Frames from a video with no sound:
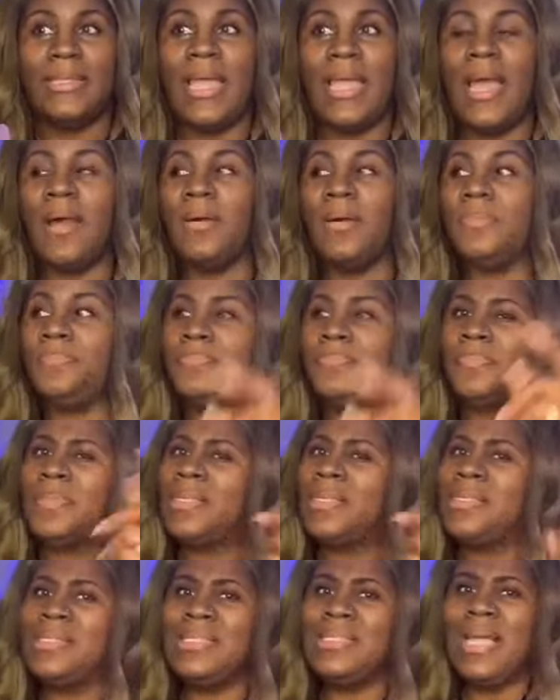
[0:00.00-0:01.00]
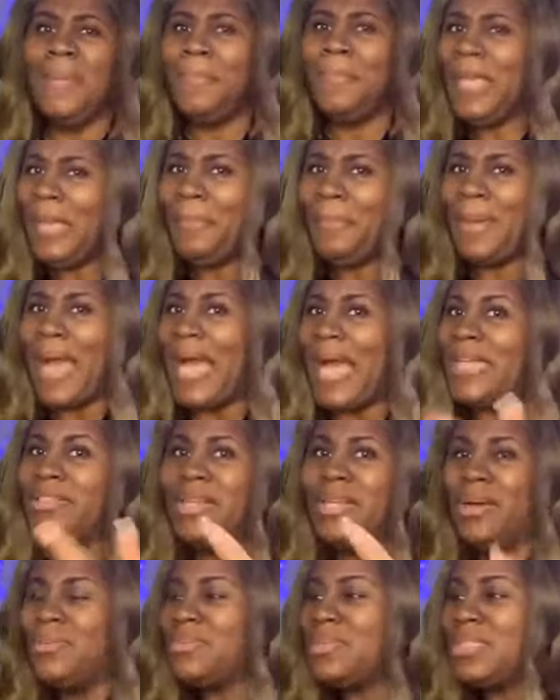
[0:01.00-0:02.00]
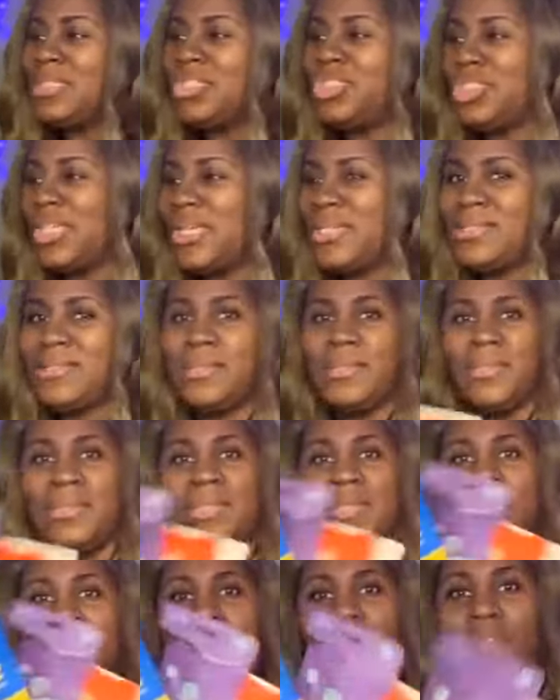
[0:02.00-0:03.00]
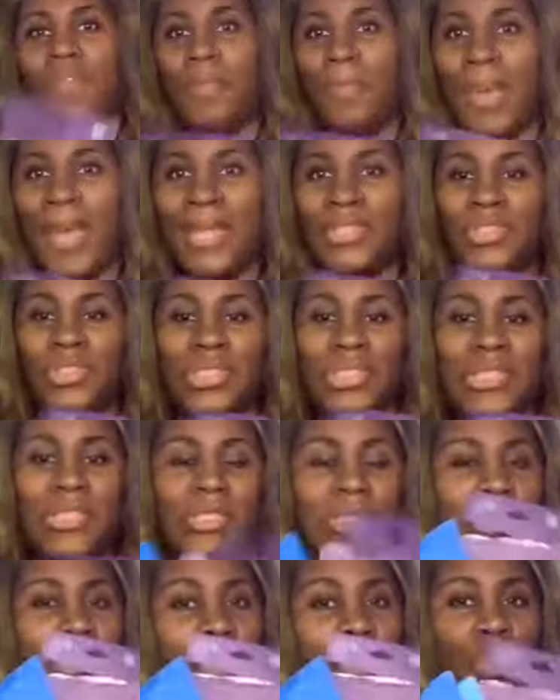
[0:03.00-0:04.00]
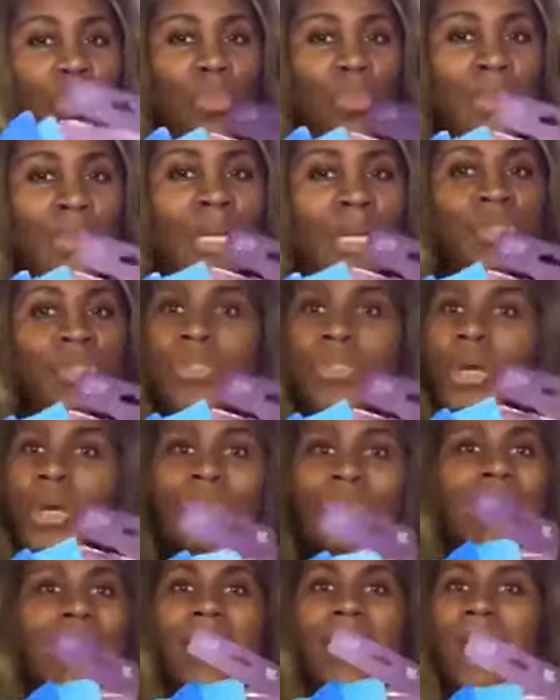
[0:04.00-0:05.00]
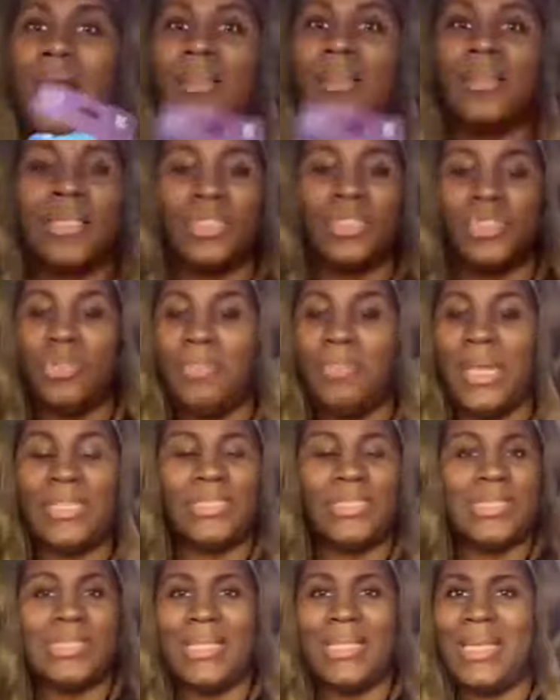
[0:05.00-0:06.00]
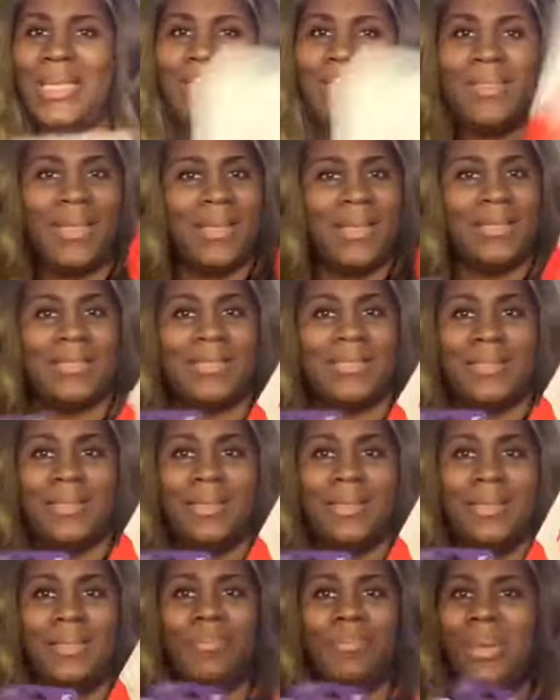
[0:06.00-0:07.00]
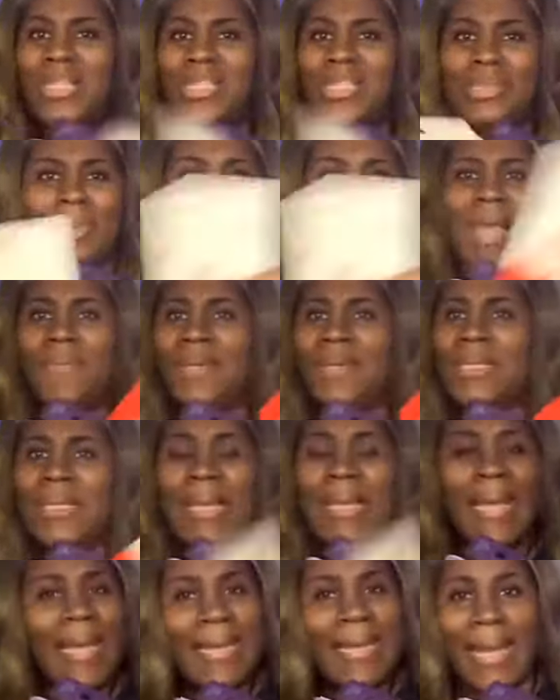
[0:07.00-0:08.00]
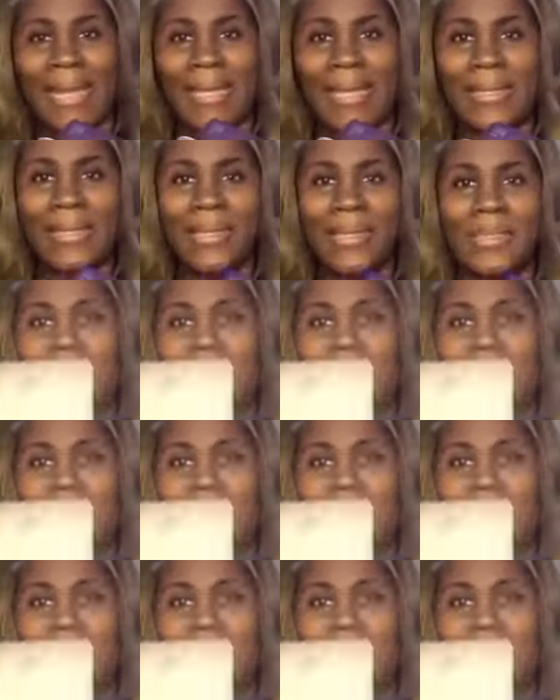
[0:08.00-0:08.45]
Now, some people, I don't suggest several patches to you because you don't need all of this. You may just need this. You may just be having a little headache.